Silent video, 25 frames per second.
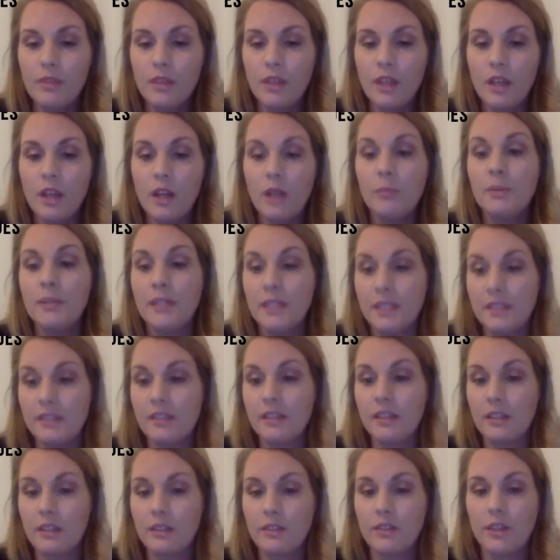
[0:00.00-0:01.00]
appease
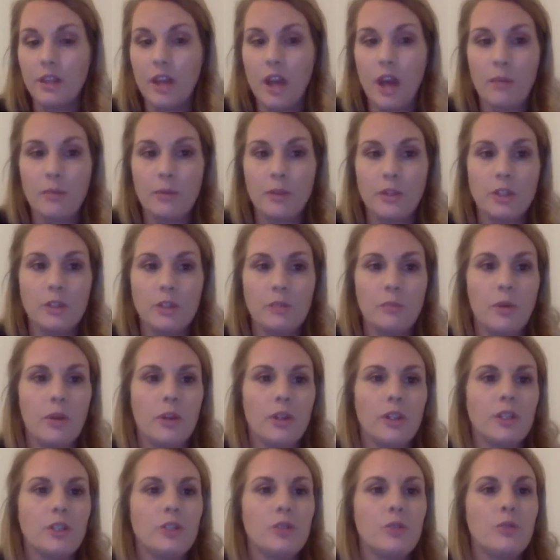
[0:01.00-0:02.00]
the Communist
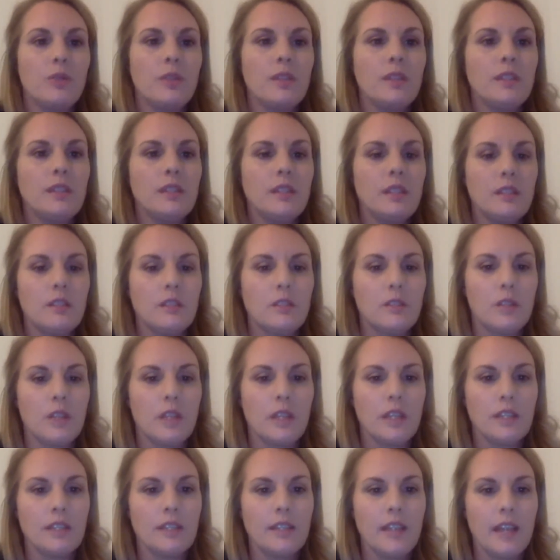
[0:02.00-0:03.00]
Party. So this is
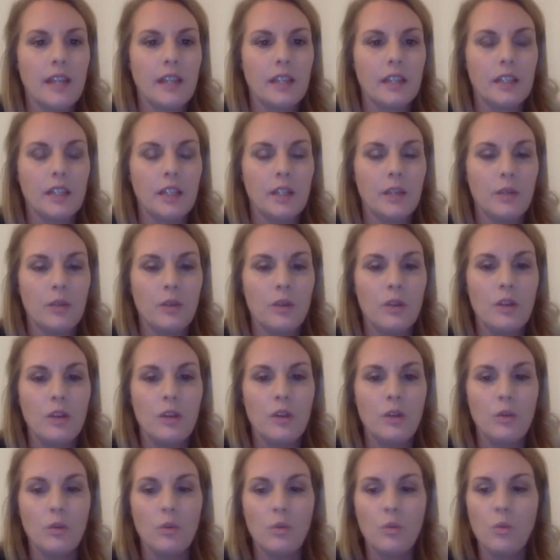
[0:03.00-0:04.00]
exactly
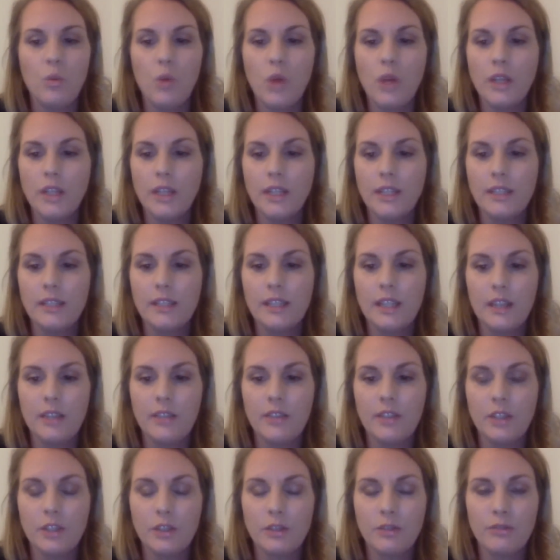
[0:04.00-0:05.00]
what is
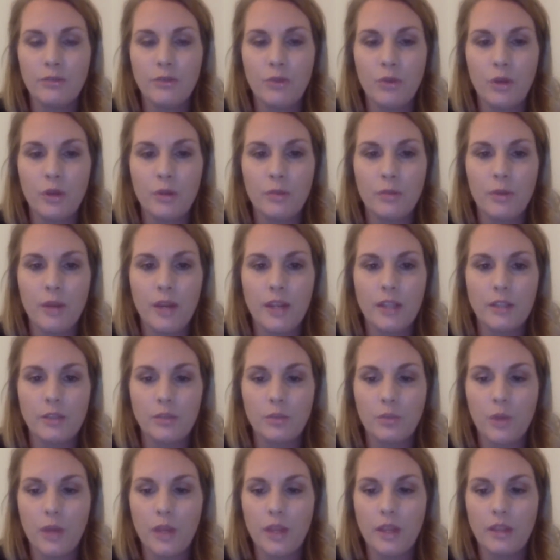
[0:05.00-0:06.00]
given to foreign press
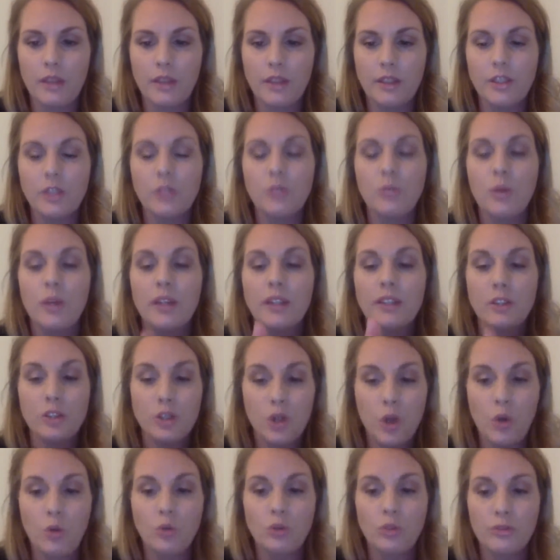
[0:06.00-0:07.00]
when this is what is
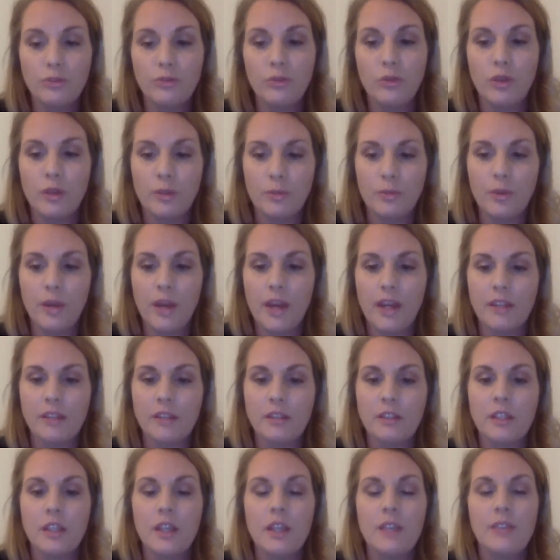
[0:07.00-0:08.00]
told to foreign
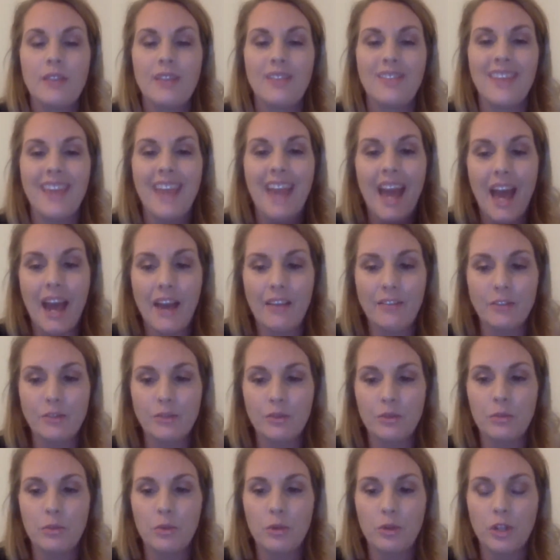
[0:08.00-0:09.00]
press that they have to
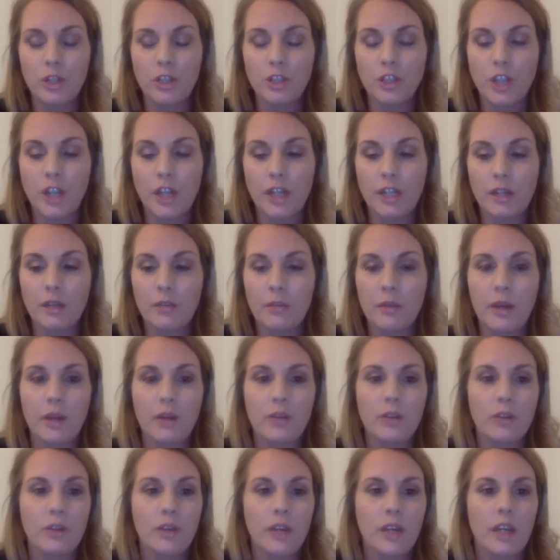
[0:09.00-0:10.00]
report on China about.
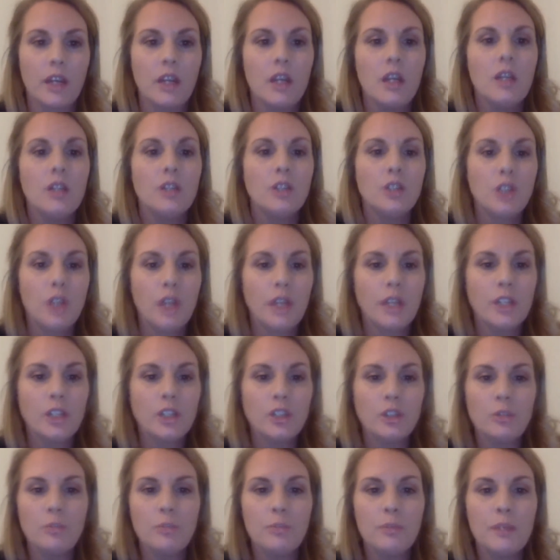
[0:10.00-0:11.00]
Okay, China
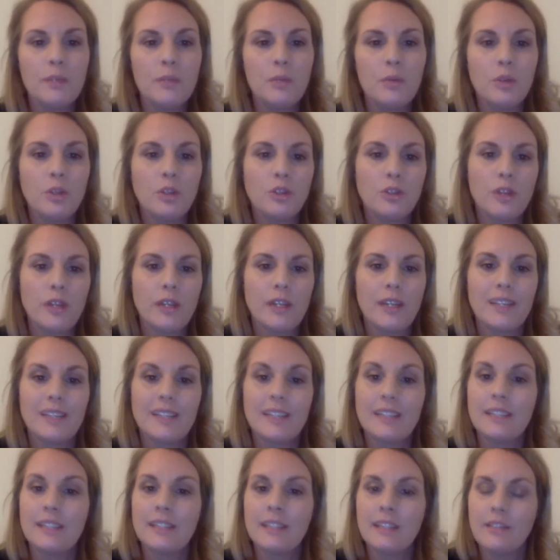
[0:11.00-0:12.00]
should be portrayed as
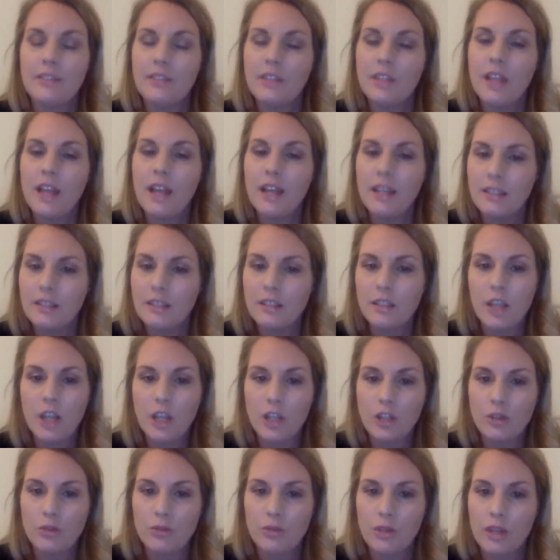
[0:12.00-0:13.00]
a civilized
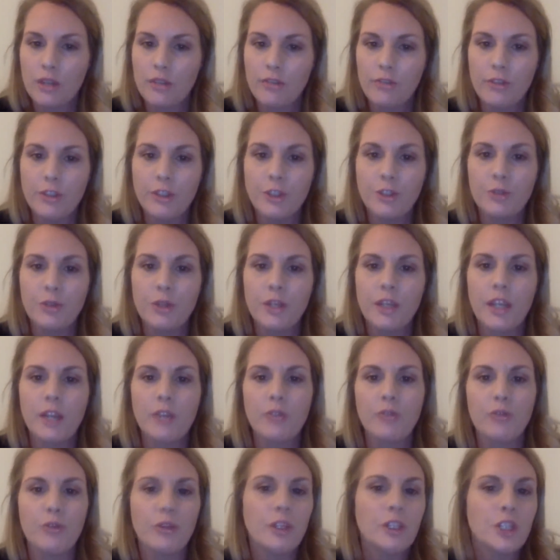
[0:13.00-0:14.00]
country featuring
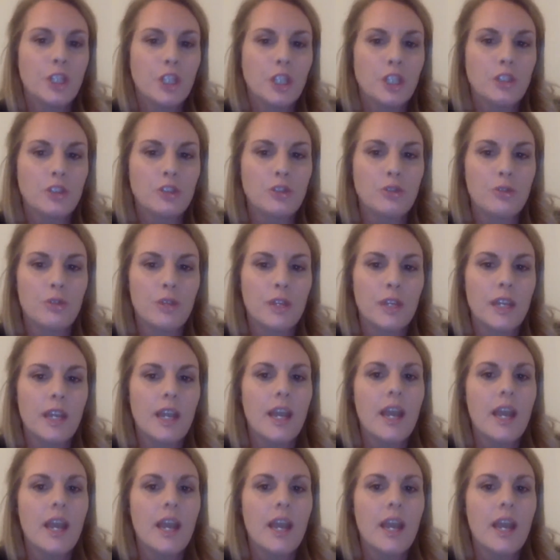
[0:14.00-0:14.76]
a rich history,